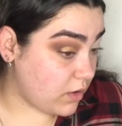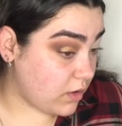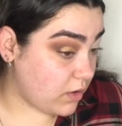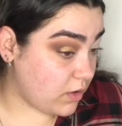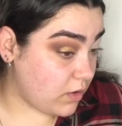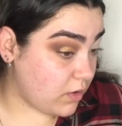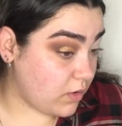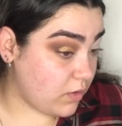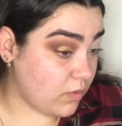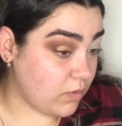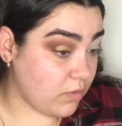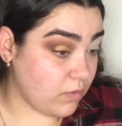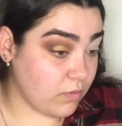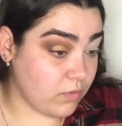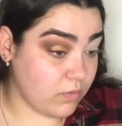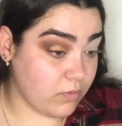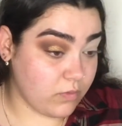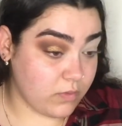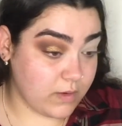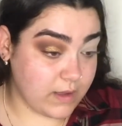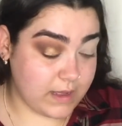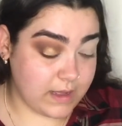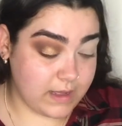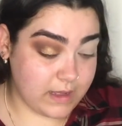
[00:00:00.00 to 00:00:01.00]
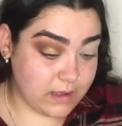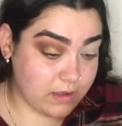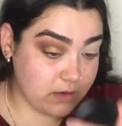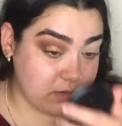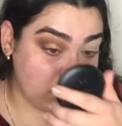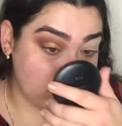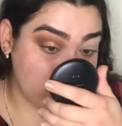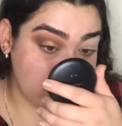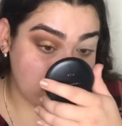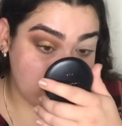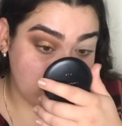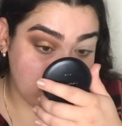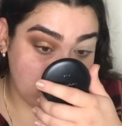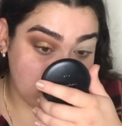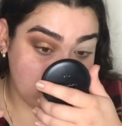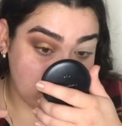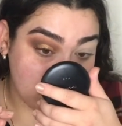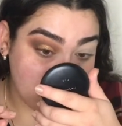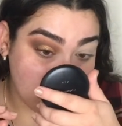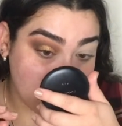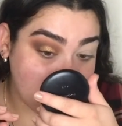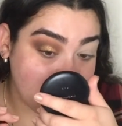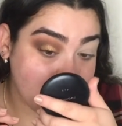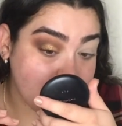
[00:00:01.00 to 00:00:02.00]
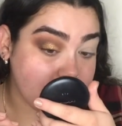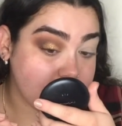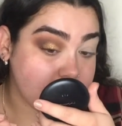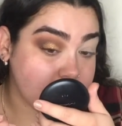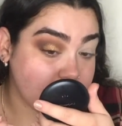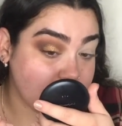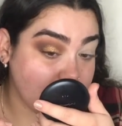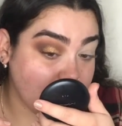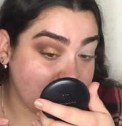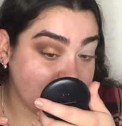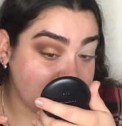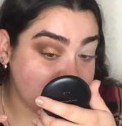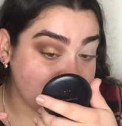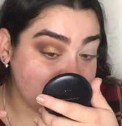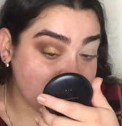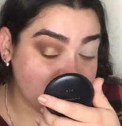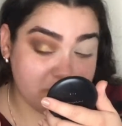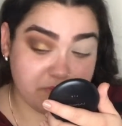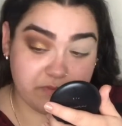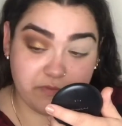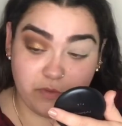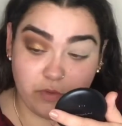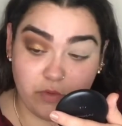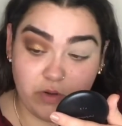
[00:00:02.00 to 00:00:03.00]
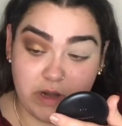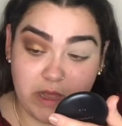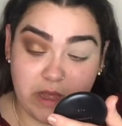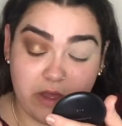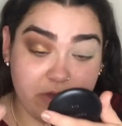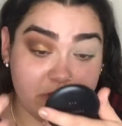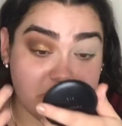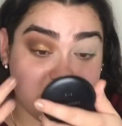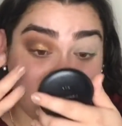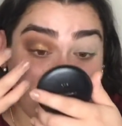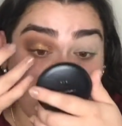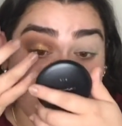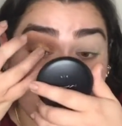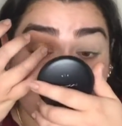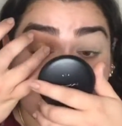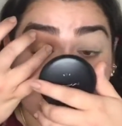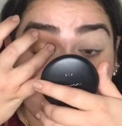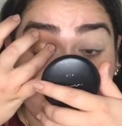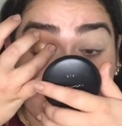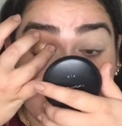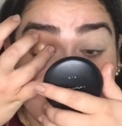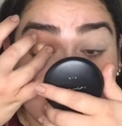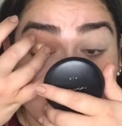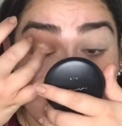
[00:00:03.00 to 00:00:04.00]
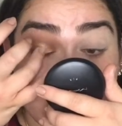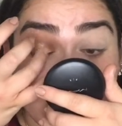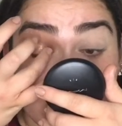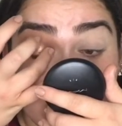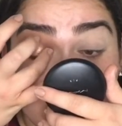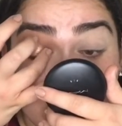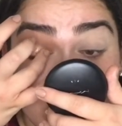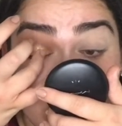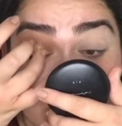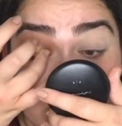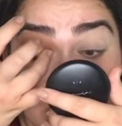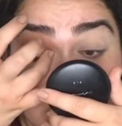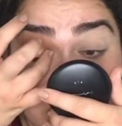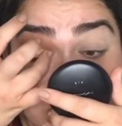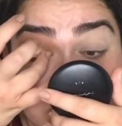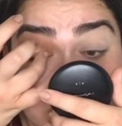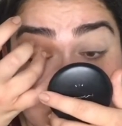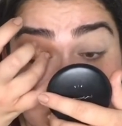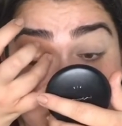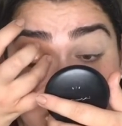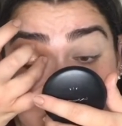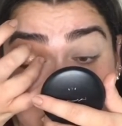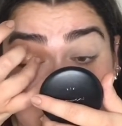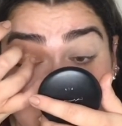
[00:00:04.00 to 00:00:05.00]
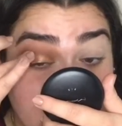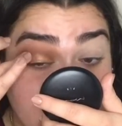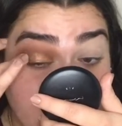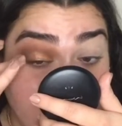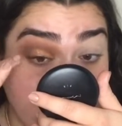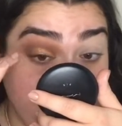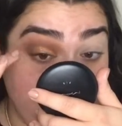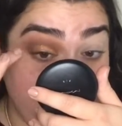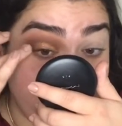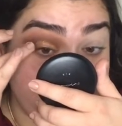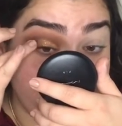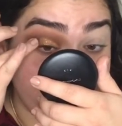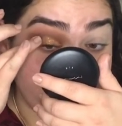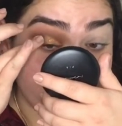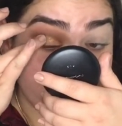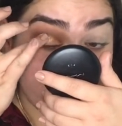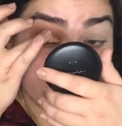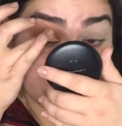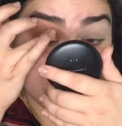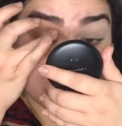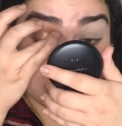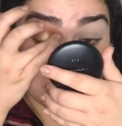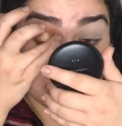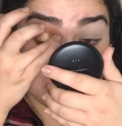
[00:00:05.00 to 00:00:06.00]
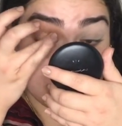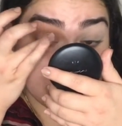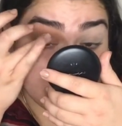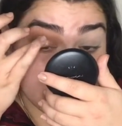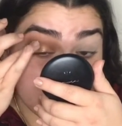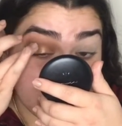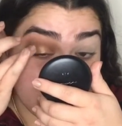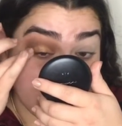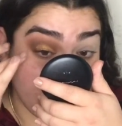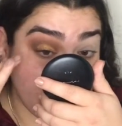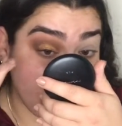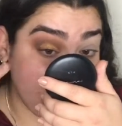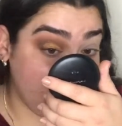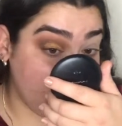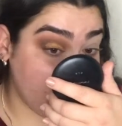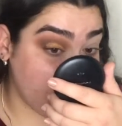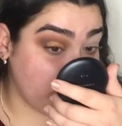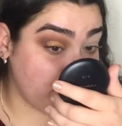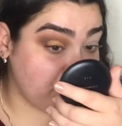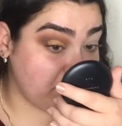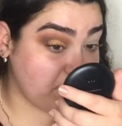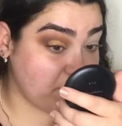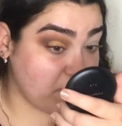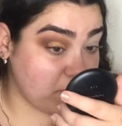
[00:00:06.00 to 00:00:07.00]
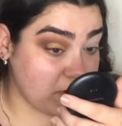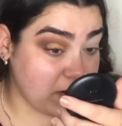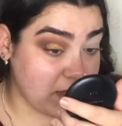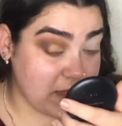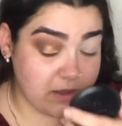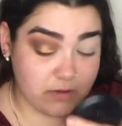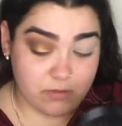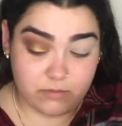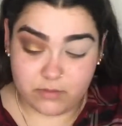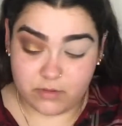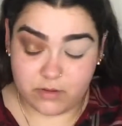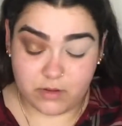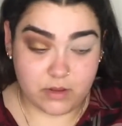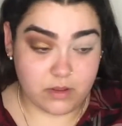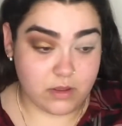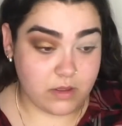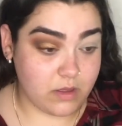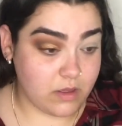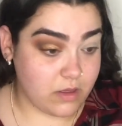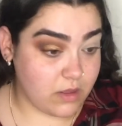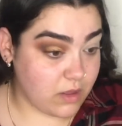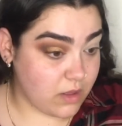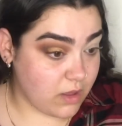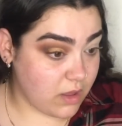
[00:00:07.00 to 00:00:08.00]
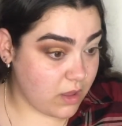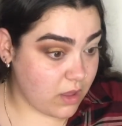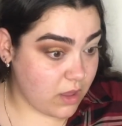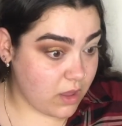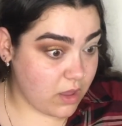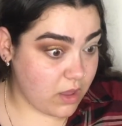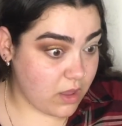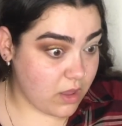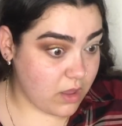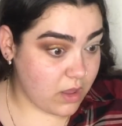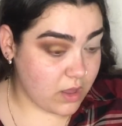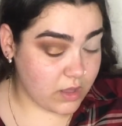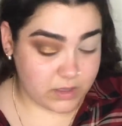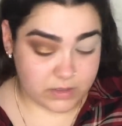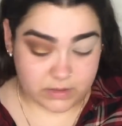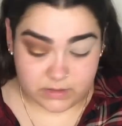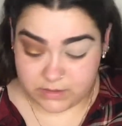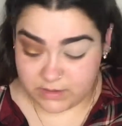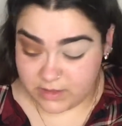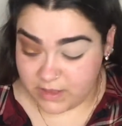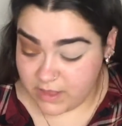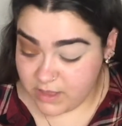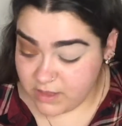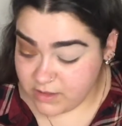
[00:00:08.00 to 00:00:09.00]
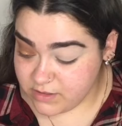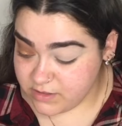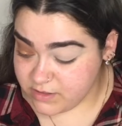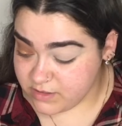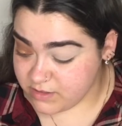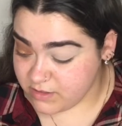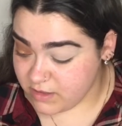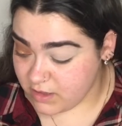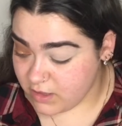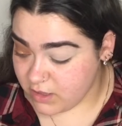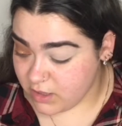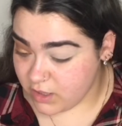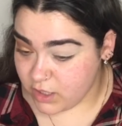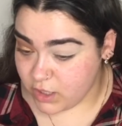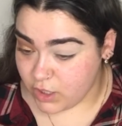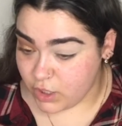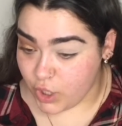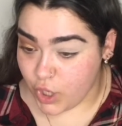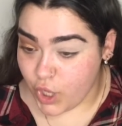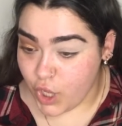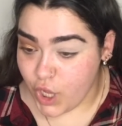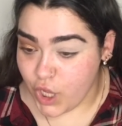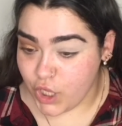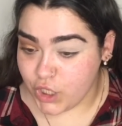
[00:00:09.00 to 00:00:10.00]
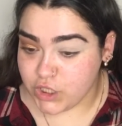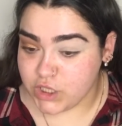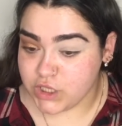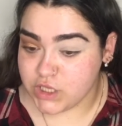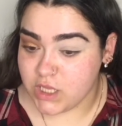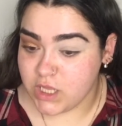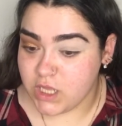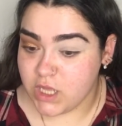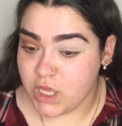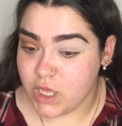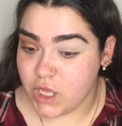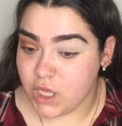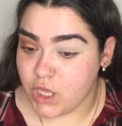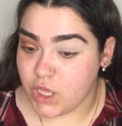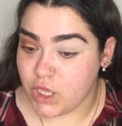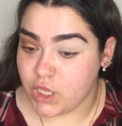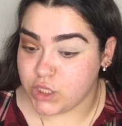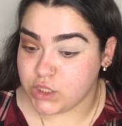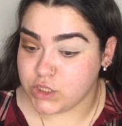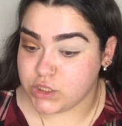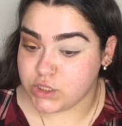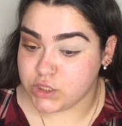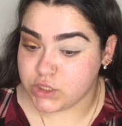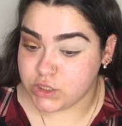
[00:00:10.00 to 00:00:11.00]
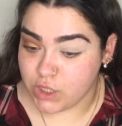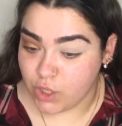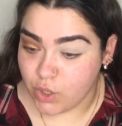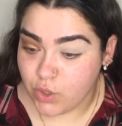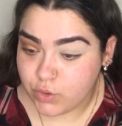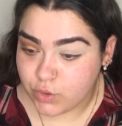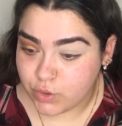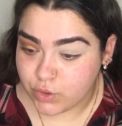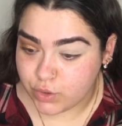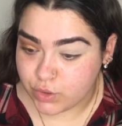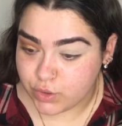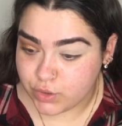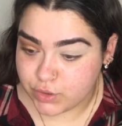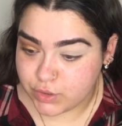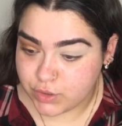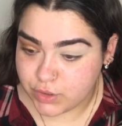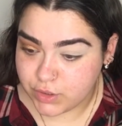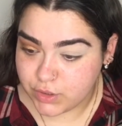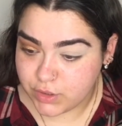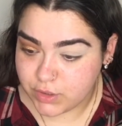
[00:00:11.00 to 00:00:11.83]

Oh, wow. Not as much fallout as I expected, to be honest. Like, I thought there was going to be a ton of fallout. This looks so good.